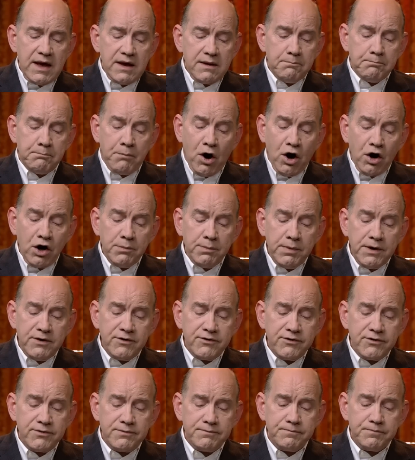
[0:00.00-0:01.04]

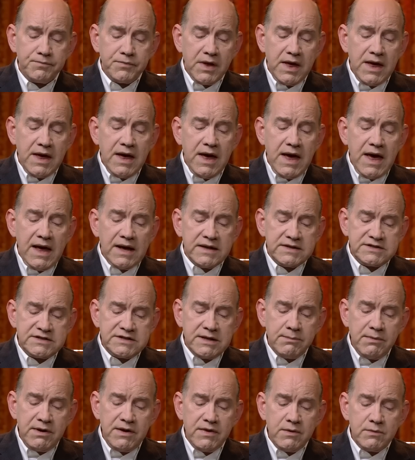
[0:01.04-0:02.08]
Barnabas, and
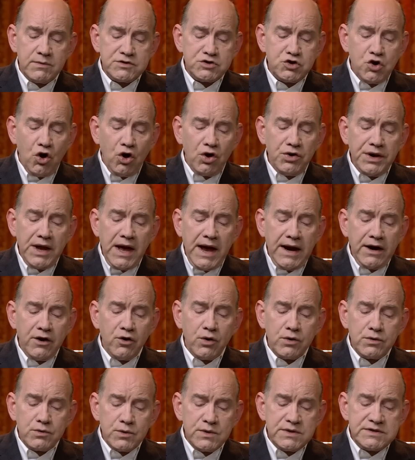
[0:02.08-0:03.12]
Simeon that was called Niger,
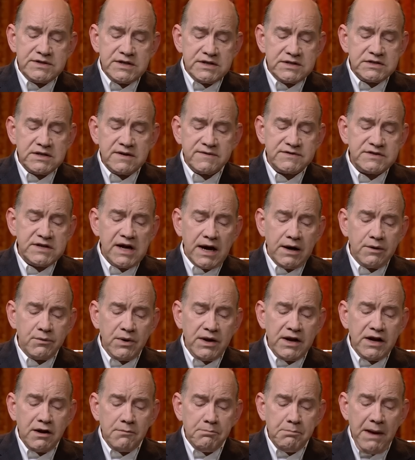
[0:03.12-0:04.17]
and Lucius of
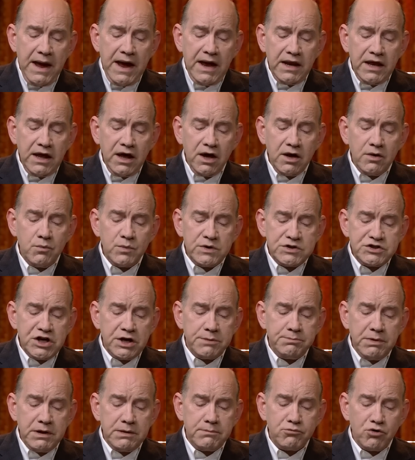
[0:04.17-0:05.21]
Cyrene, and Manaen, which
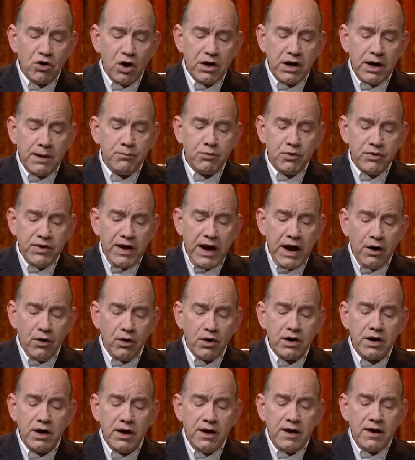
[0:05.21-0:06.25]
had been brought up with
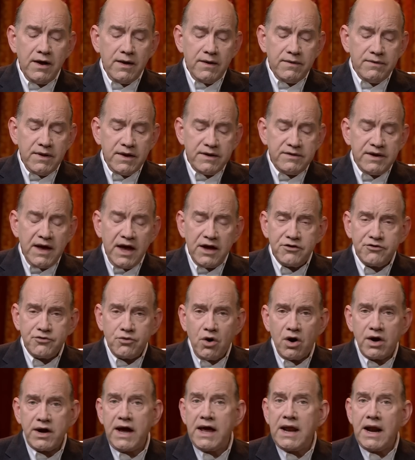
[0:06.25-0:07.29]
Herod, the
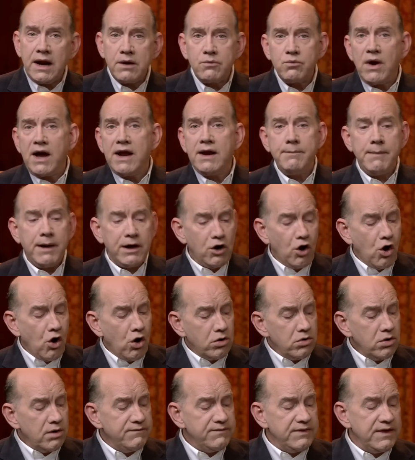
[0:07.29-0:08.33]
Tetrarch. And I write about
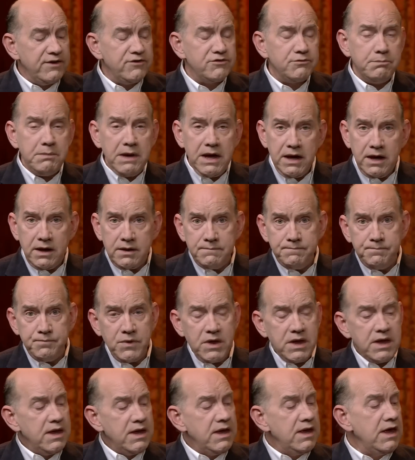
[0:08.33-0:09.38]
all of these men
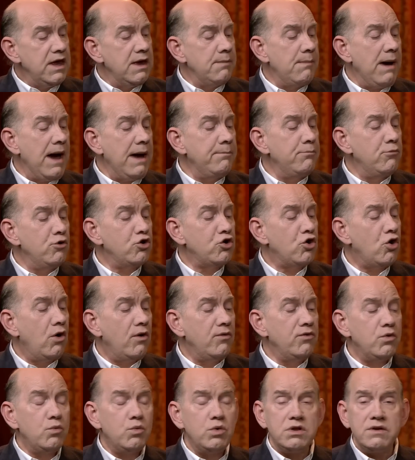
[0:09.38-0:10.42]
in my book
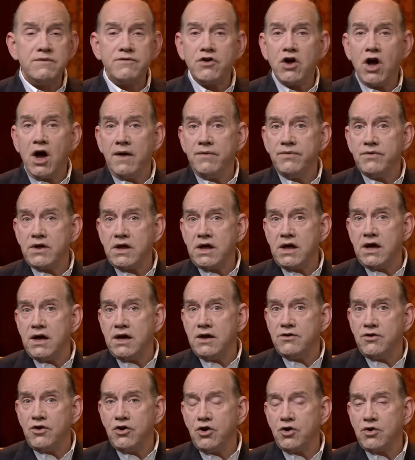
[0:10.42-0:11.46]
called The Will of God, The Key
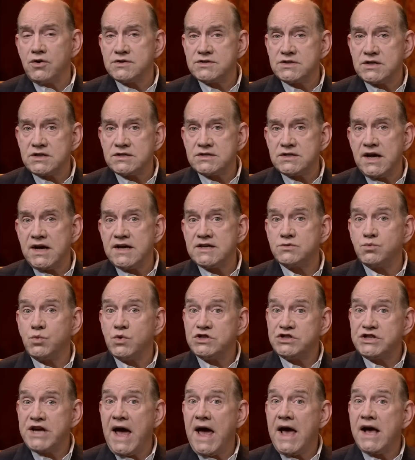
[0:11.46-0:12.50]
to Your Success,
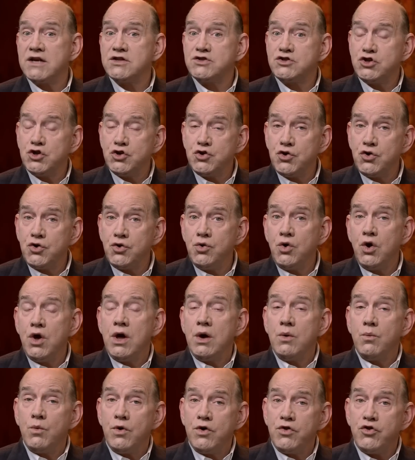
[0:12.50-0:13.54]
which has to do
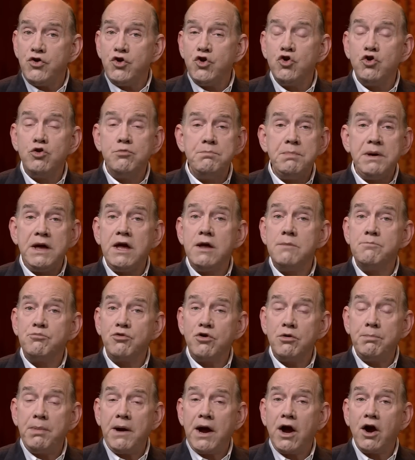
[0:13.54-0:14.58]
with you being
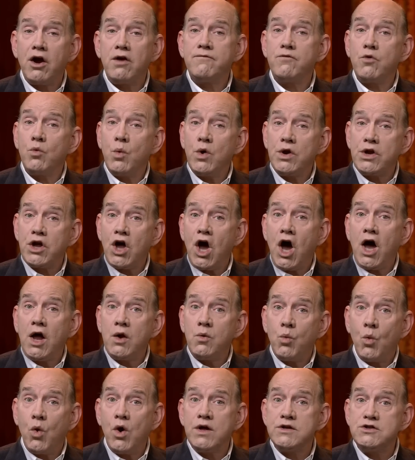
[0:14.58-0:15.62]
prepared for what God
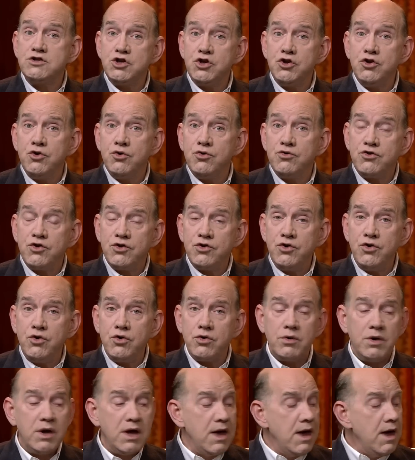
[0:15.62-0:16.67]
wants you to
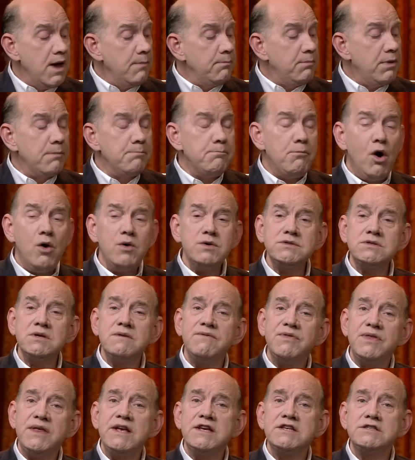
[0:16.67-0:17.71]
do. But most
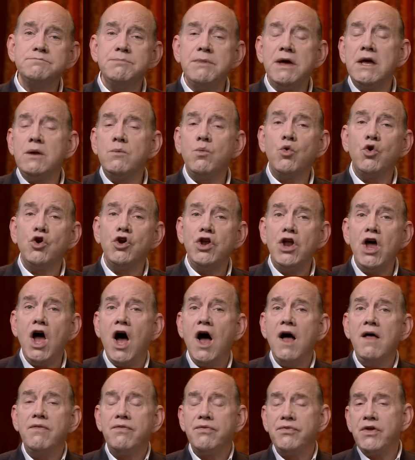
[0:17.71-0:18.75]
of these men were
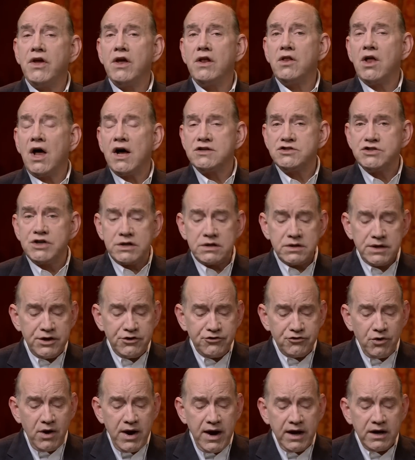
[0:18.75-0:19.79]
not theologically
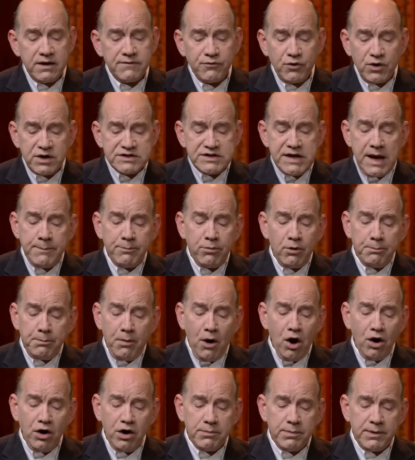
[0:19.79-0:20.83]
trained. For example,
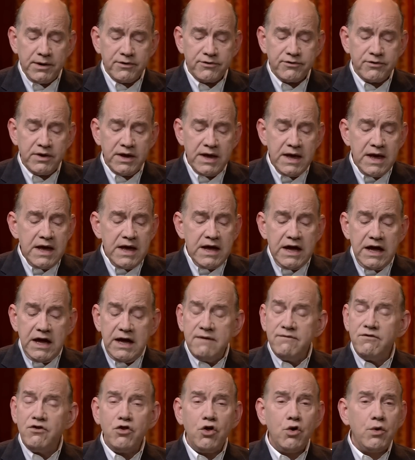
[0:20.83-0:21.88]
Barnabas,
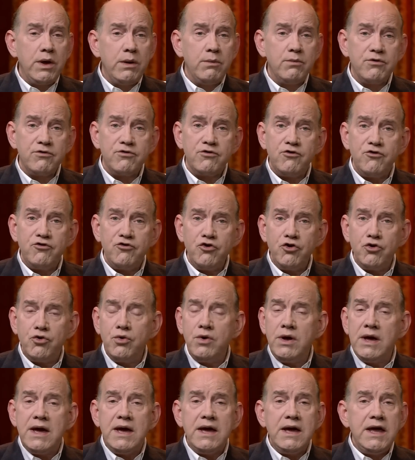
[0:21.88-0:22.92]
even though he was a
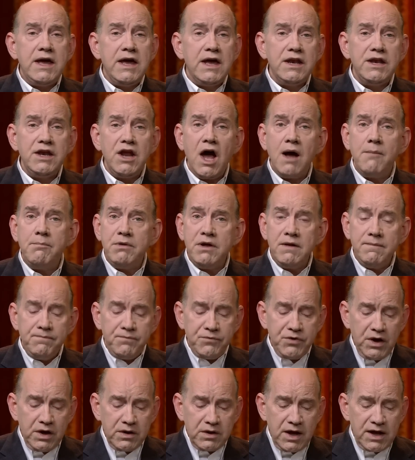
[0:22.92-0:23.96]
Jew, he had not been
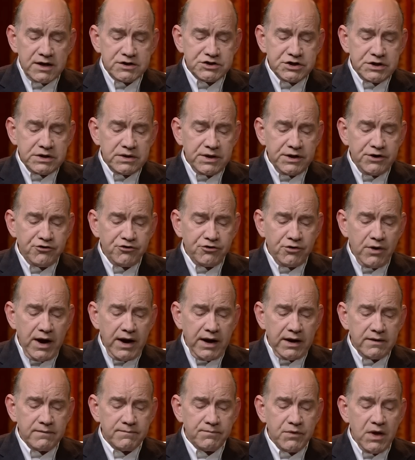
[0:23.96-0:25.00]
theologically
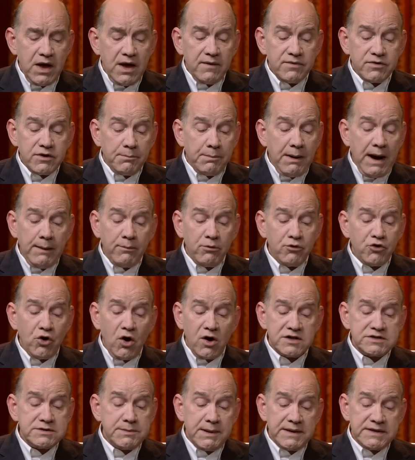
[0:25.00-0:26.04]
trained. The Bible
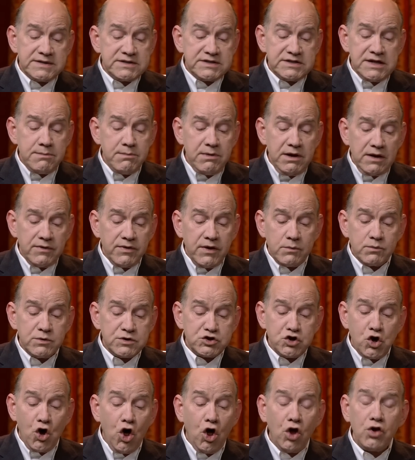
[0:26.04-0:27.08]
talks about Simeon that was
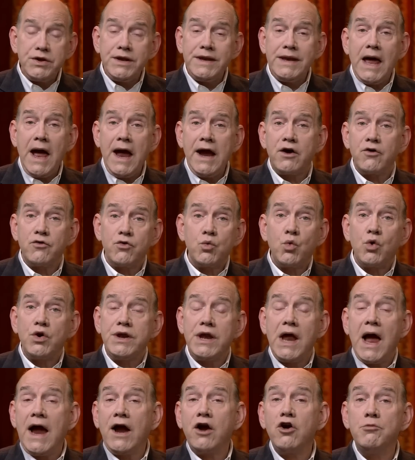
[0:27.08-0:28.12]
called Niger. The word
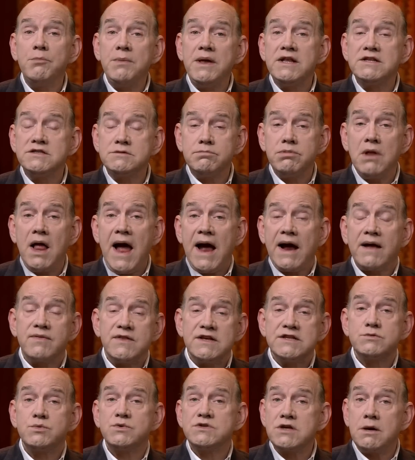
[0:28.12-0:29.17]
Niger means black.
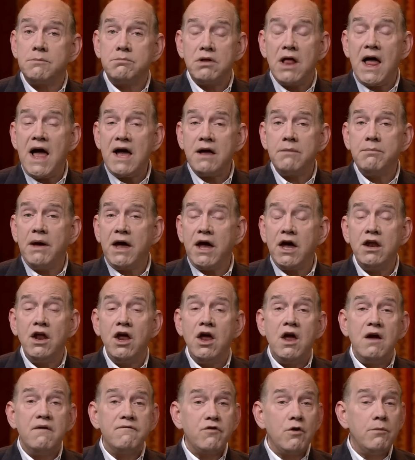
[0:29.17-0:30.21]
This was a black man
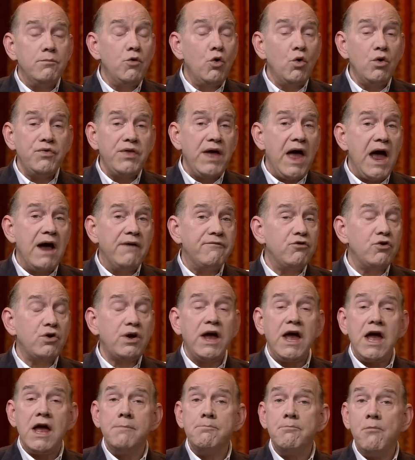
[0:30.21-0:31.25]
from North
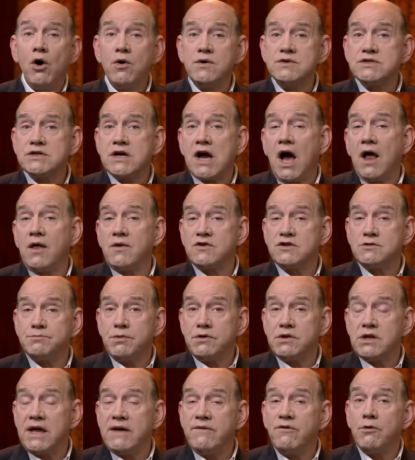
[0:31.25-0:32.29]
Africa, and most scholars
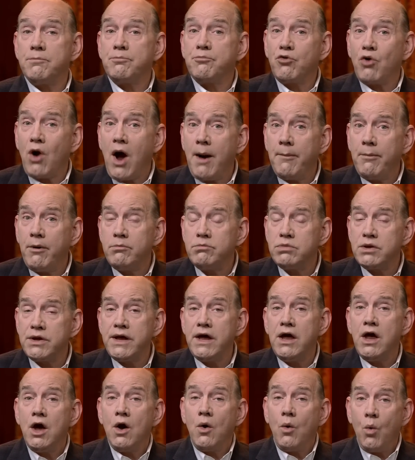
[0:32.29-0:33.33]
believe it
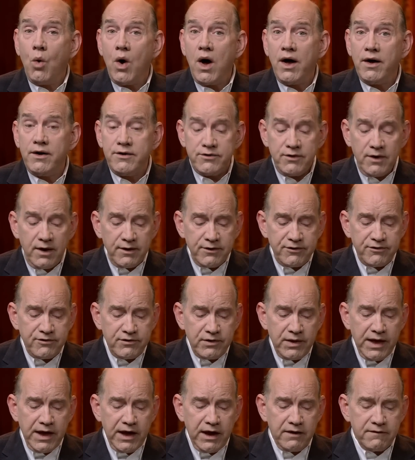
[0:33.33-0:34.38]
probably was a
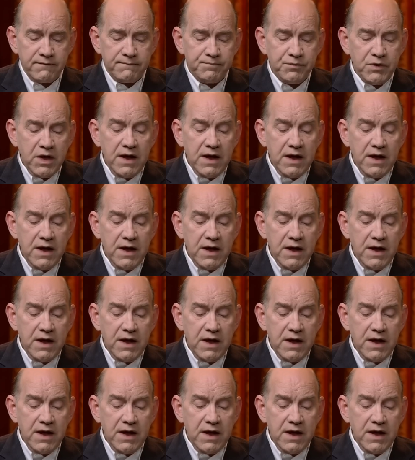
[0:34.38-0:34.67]
slave.